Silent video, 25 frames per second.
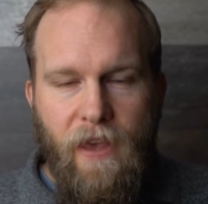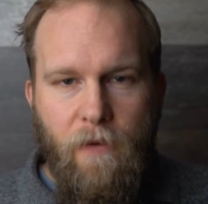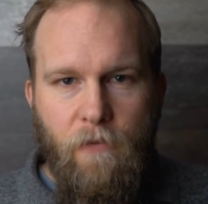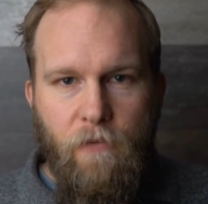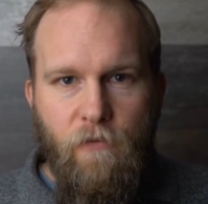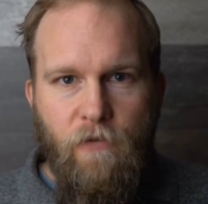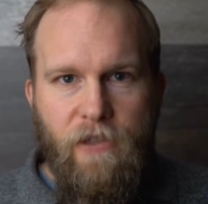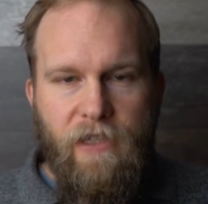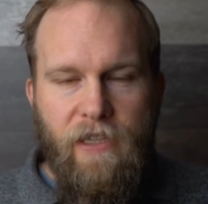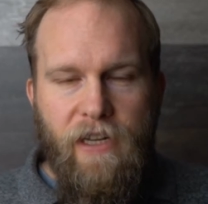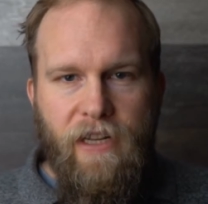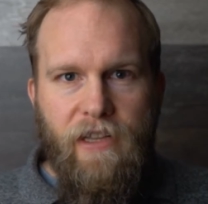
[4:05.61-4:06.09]

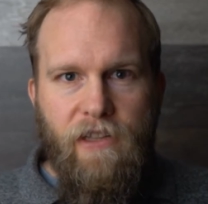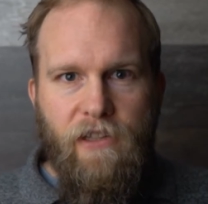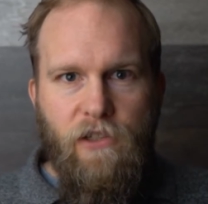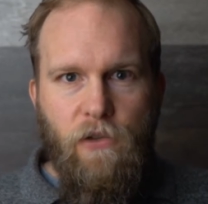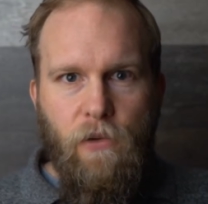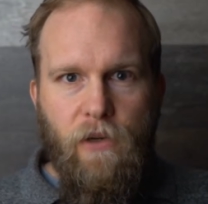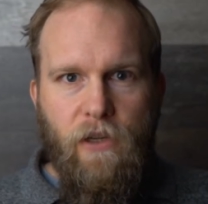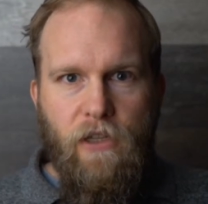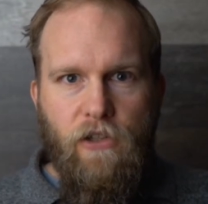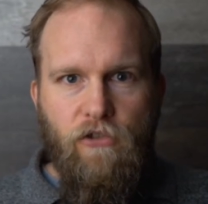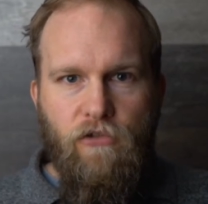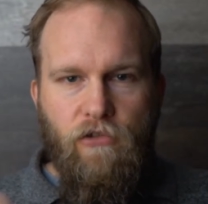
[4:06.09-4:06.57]
Resilient to
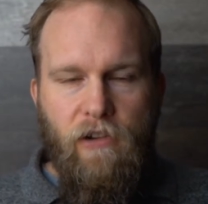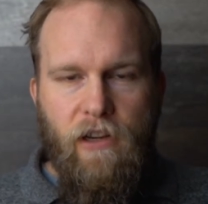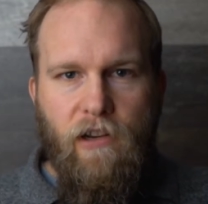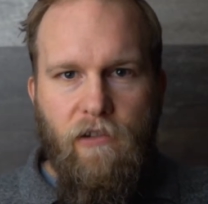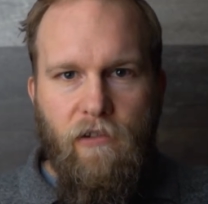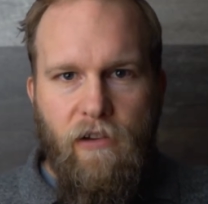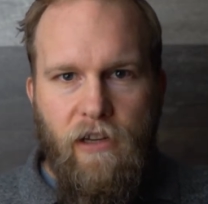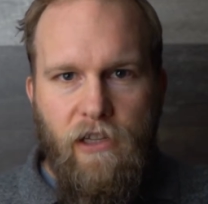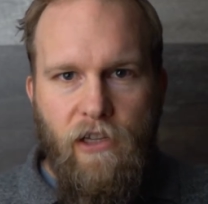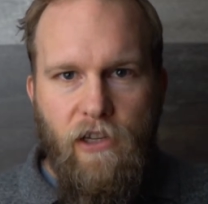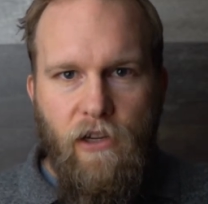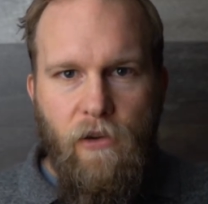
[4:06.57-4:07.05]
it
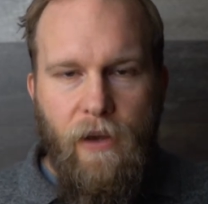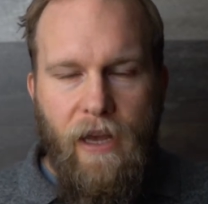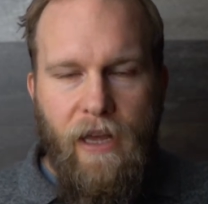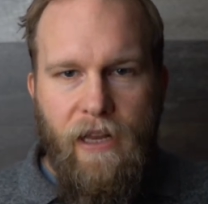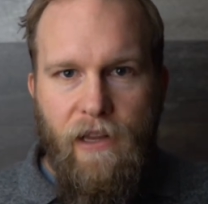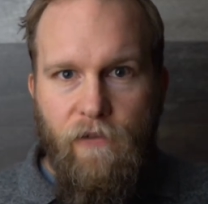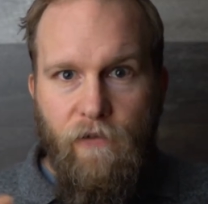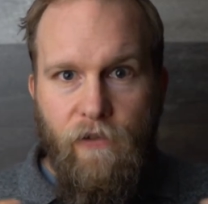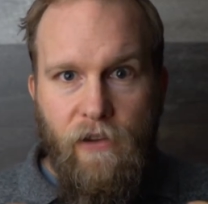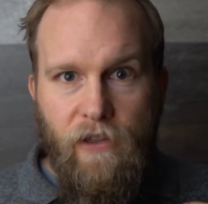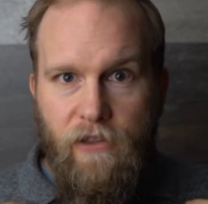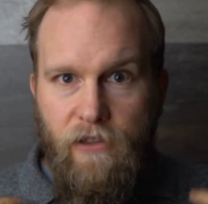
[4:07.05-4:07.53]
triggering you, and
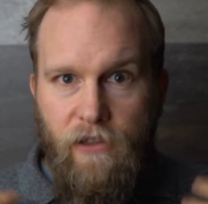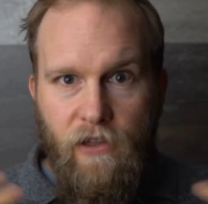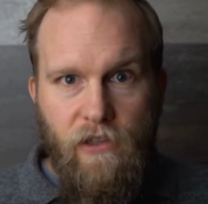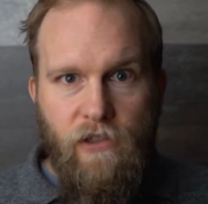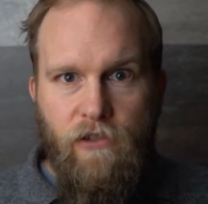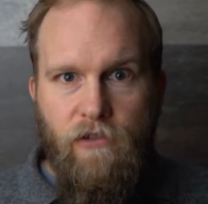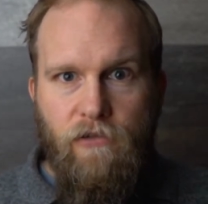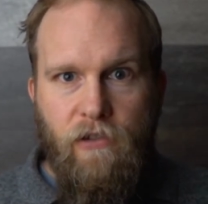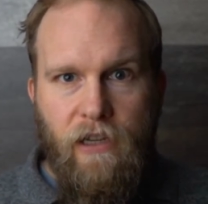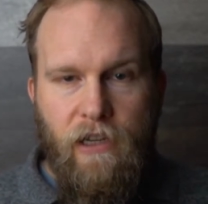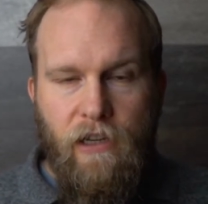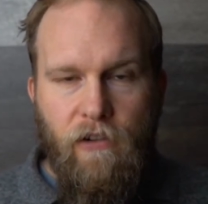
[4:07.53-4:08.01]
if it does
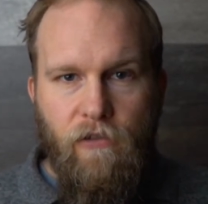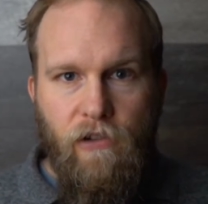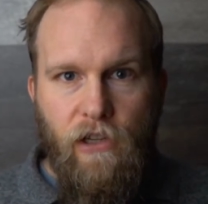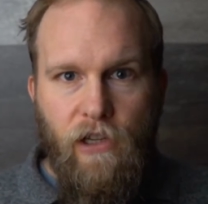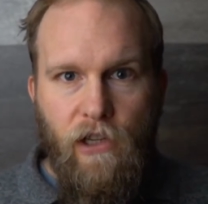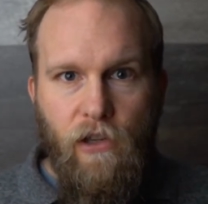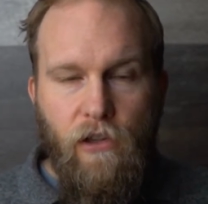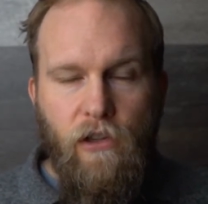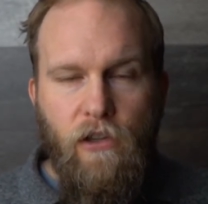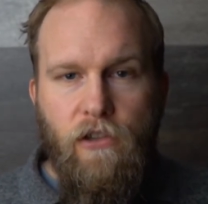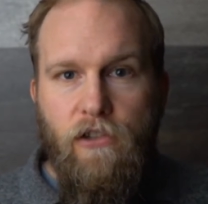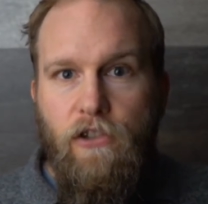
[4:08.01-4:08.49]
trigger you,
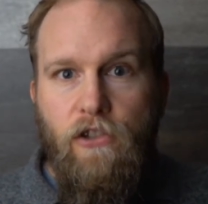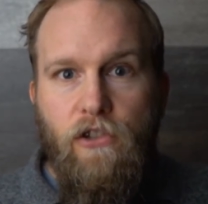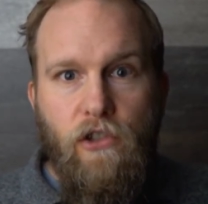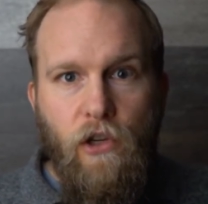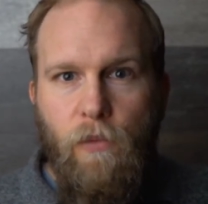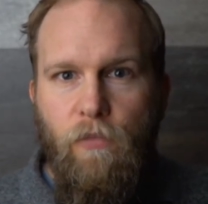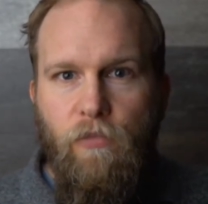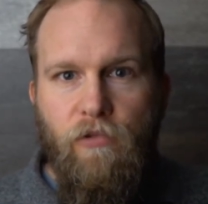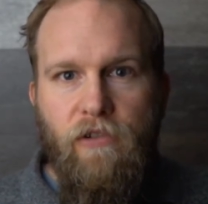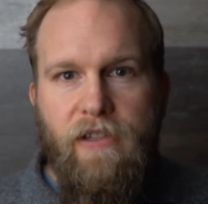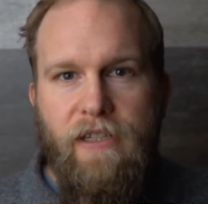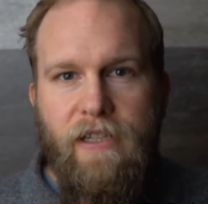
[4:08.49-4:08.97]
you're
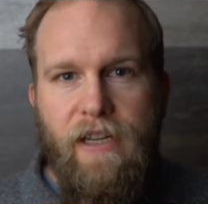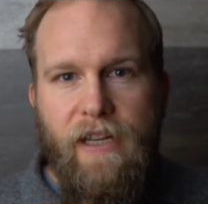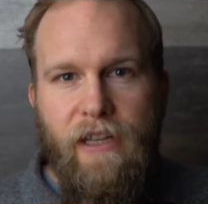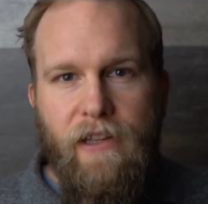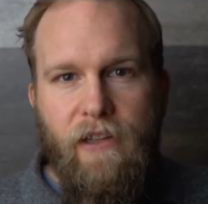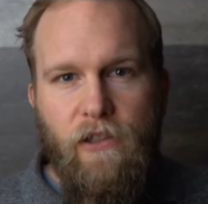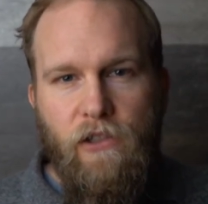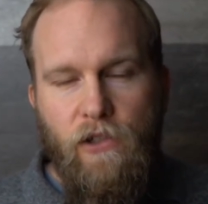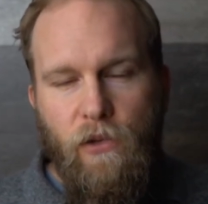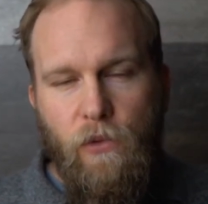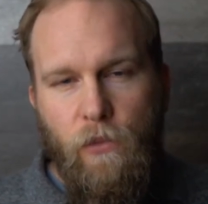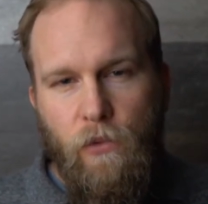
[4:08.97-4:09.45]
super
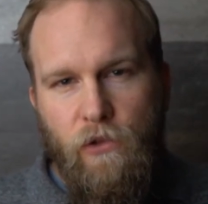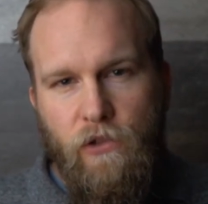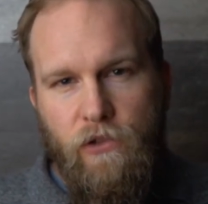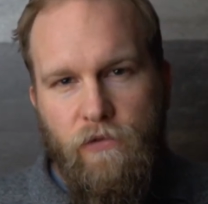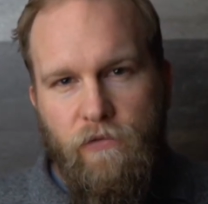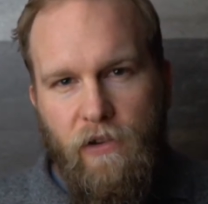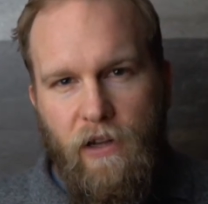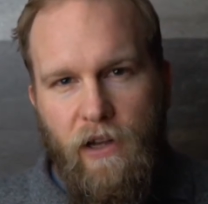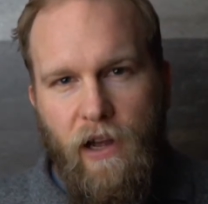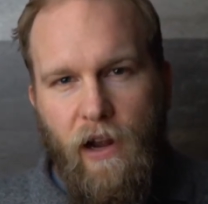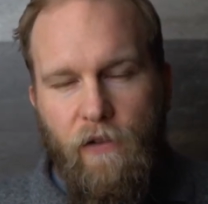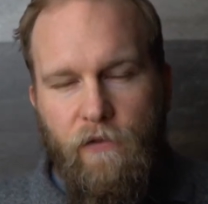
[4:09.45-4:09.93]
resilient towards
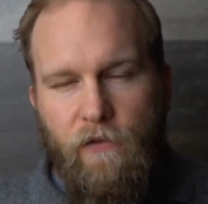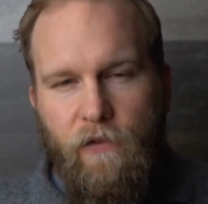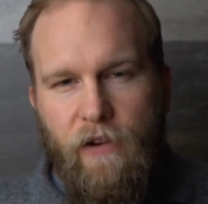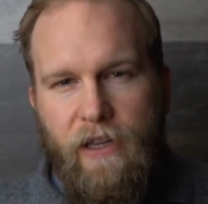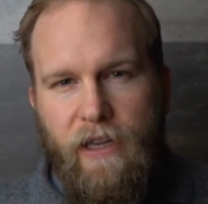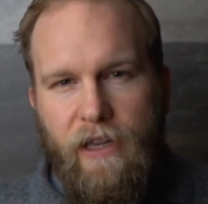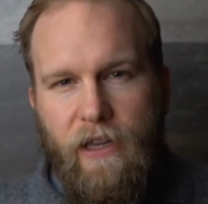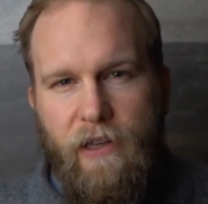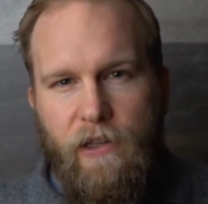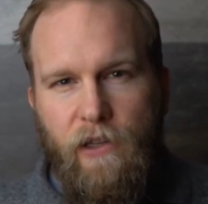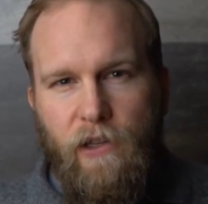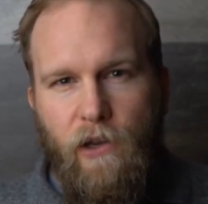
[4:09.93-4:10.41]

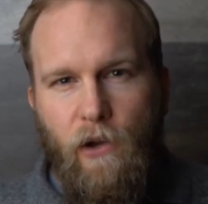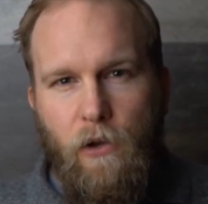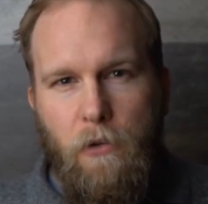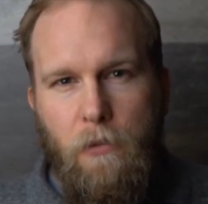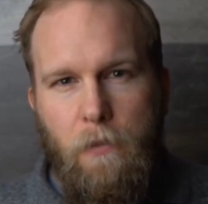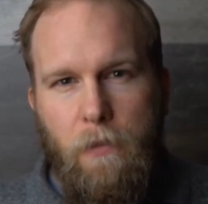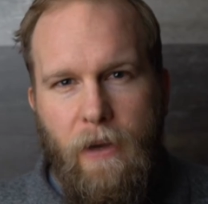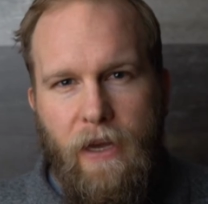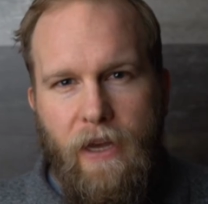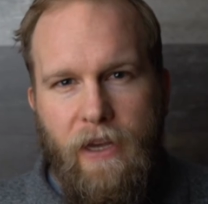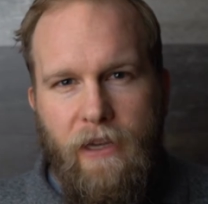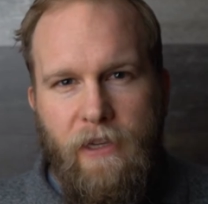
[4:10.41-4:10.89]
recovering and going
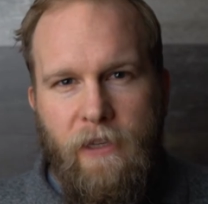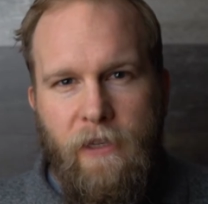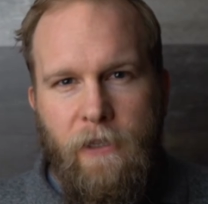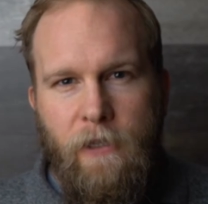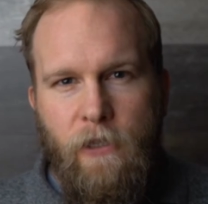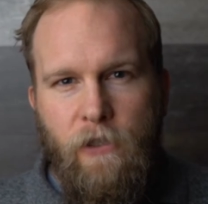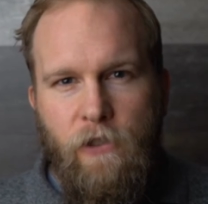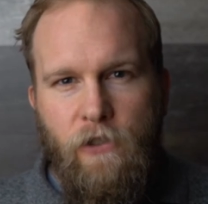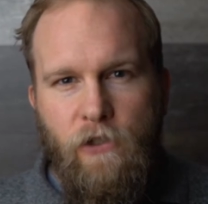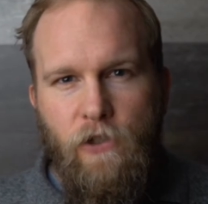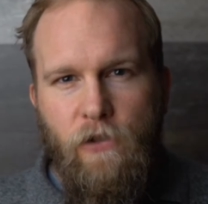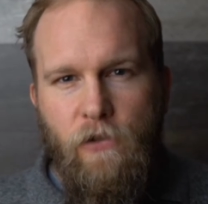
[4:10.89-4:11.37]
back
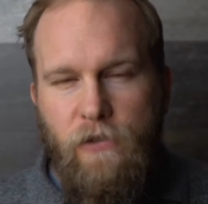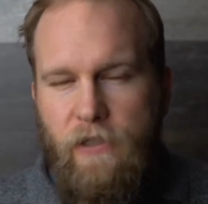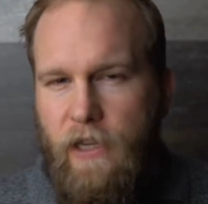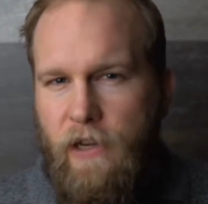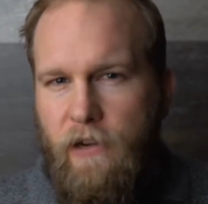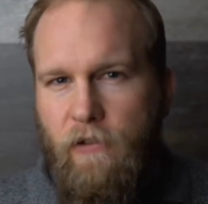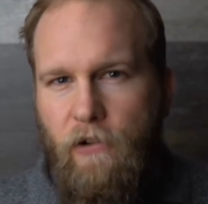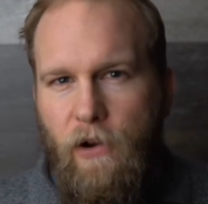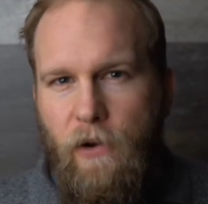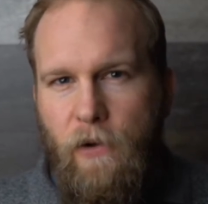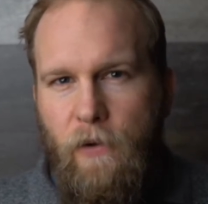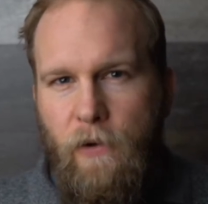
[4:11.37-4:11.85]
to
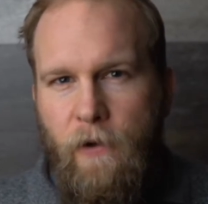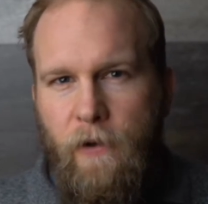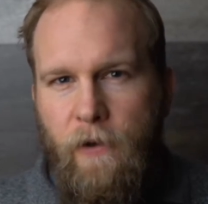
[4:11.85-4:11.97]
0.